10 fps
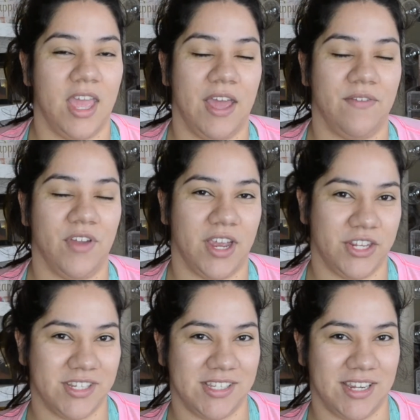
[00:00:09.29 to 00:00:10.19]
If you're
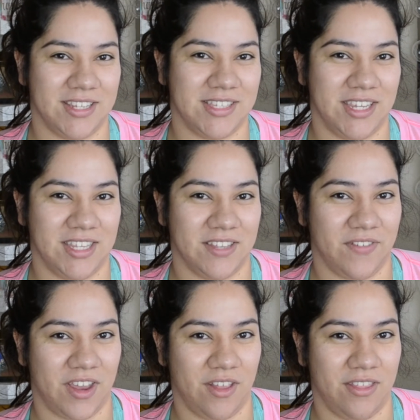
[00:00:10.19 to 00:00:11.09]
interested in seeing the
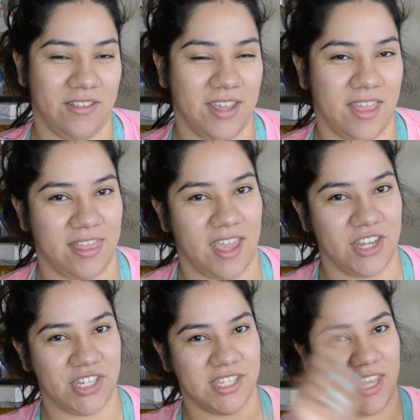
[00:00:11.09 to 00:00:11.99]
final look, then
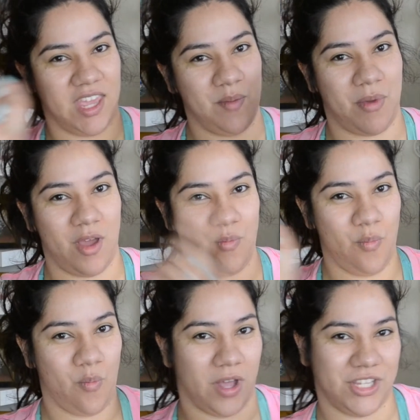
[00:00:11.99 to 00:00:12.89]
just keep on
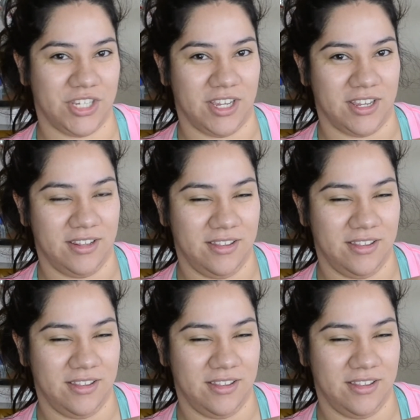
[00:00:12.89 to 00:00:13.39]
watching.